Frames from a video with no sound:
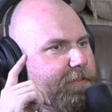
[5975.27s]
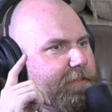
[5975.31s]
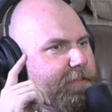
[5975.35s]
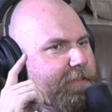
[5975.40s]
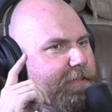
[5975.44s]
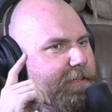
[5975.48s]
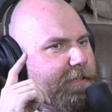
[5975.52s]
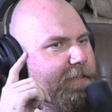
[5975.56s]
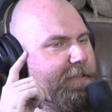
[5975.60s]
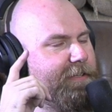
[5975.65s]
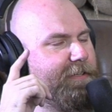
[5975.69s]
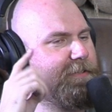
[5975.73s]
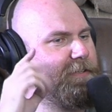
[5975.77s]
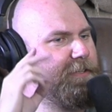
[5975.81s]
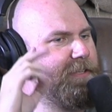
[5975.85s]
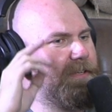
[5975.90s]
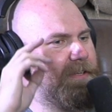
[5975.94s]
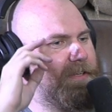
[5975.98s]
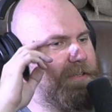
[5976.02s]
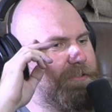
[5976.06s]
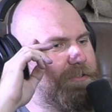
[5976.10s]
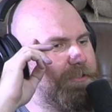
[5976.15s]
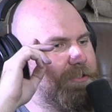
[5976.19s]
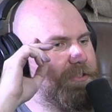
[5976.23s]
And
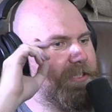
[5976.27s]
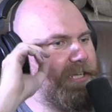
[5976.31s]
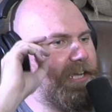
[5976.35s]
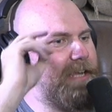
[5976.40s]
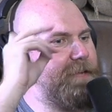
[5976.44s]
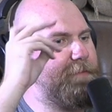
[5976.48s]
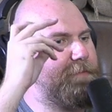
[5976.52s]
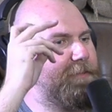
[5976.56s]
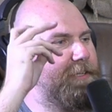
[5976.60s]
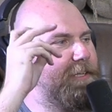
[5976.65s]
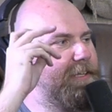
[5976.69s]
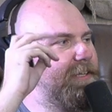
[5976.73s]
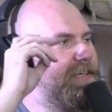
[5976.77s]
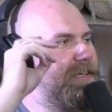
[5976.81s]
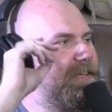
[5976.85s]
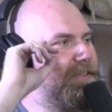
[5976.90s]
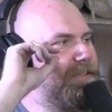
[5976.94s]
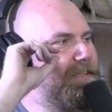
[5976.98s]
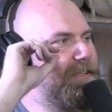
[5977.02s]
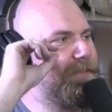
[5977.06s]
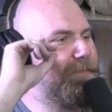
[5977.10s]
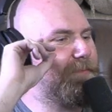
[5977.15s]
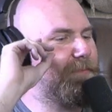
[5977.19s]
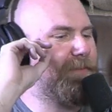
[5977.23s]
then it just came,
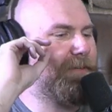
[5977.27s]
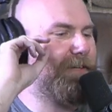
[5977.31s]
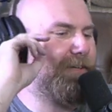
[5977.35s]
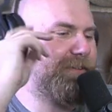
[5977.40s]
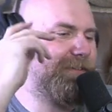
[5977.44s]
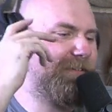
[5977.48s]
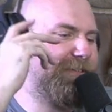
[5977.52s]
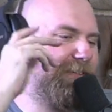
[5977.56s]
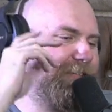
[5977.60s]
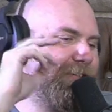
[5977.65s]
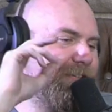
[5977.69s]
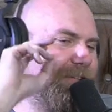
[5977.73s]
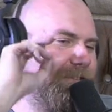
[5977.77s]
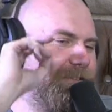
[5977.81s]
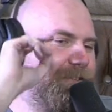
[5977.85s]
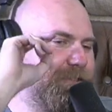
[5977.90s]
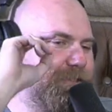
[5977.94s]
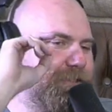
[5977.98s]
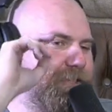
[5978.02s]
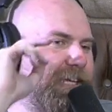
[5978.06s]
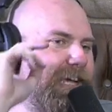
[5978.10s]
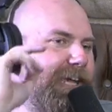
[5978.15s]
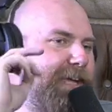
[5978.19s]
and then it just